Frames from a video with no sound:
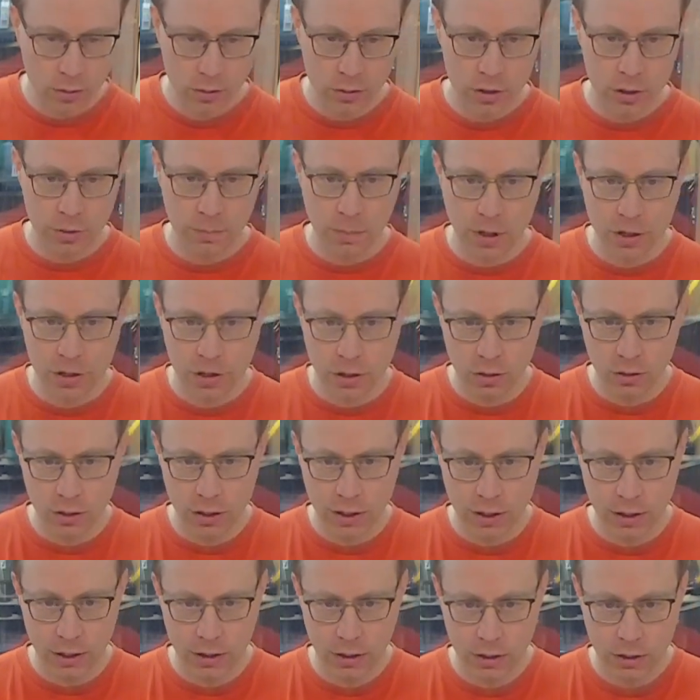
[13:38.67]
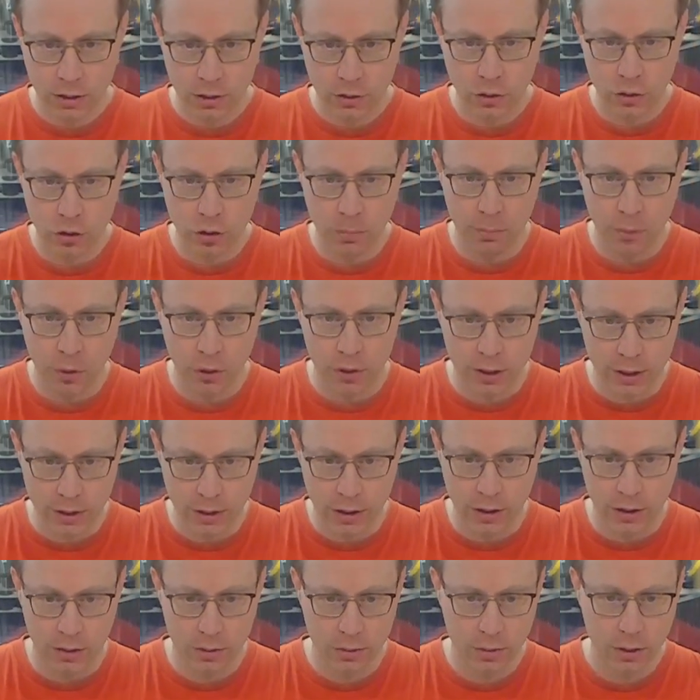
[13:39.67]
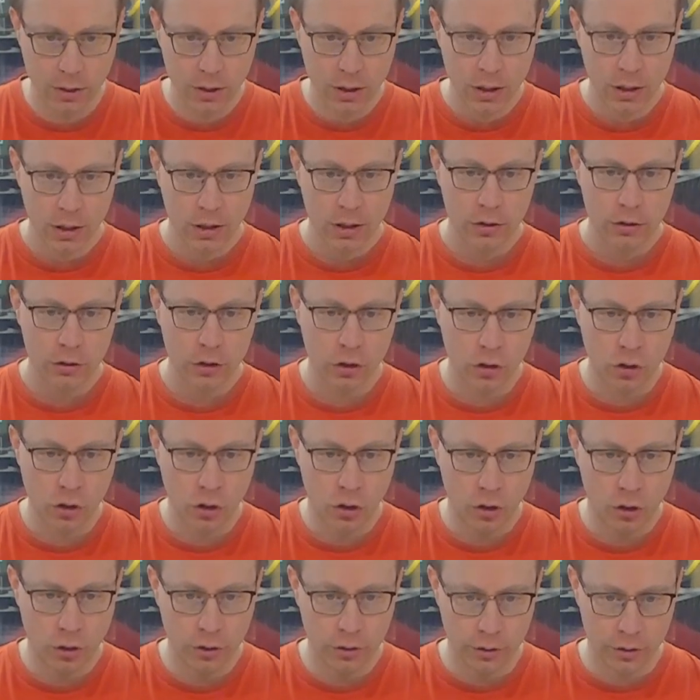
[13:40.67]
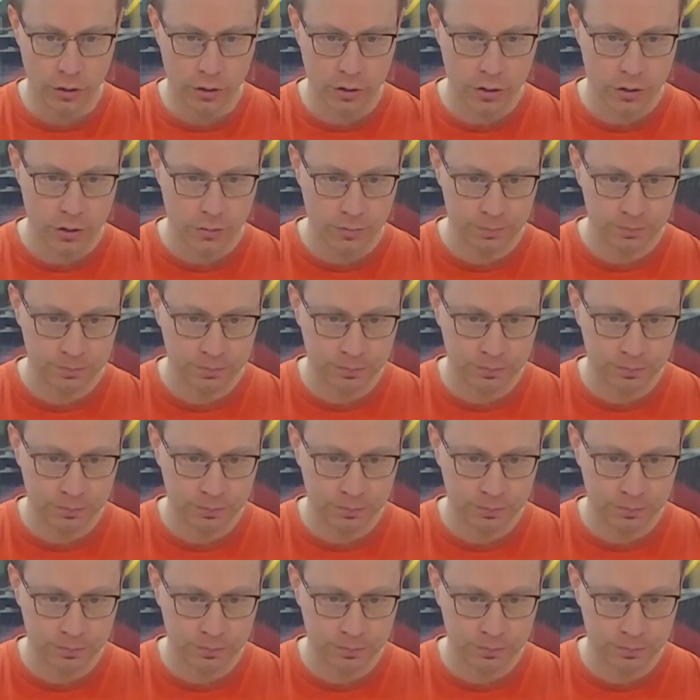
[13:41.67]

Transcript: especially to the body now, the corners.